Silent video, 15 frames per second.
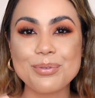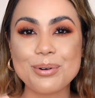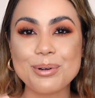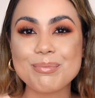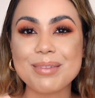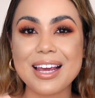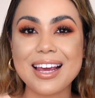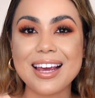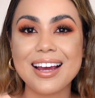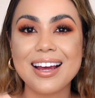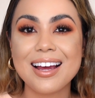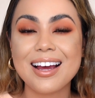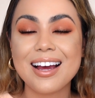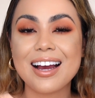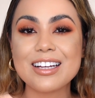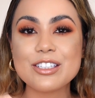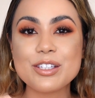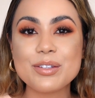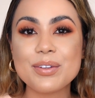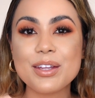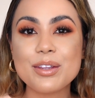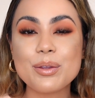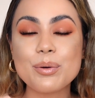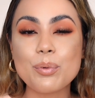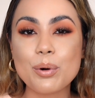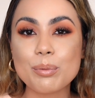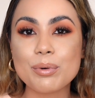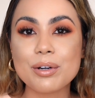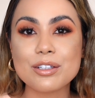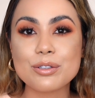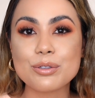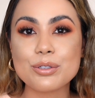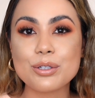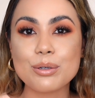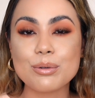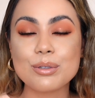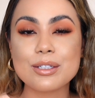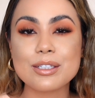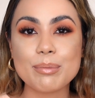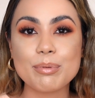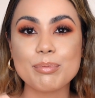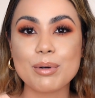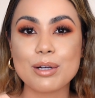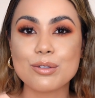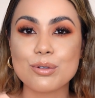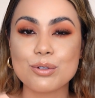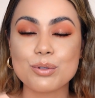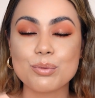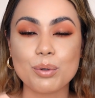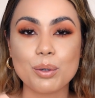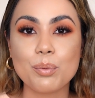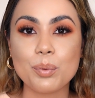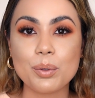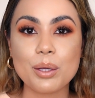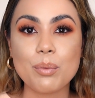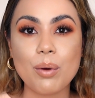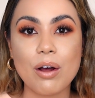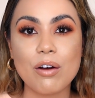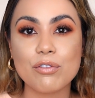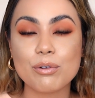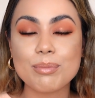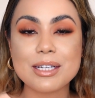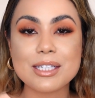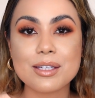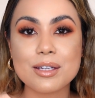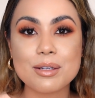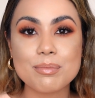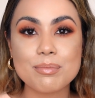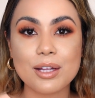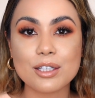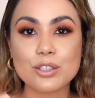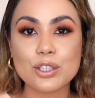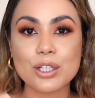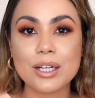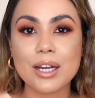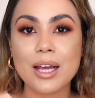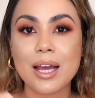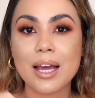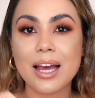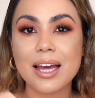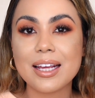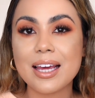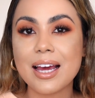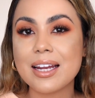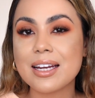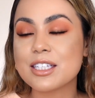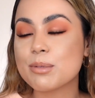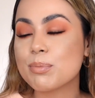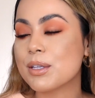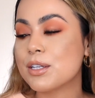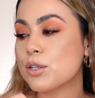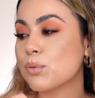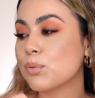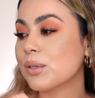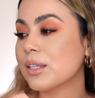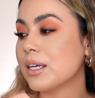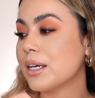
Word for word: for me. I just feel like the warmer undertone type of bronzers work really well for my skin complexion. And again, it's blended really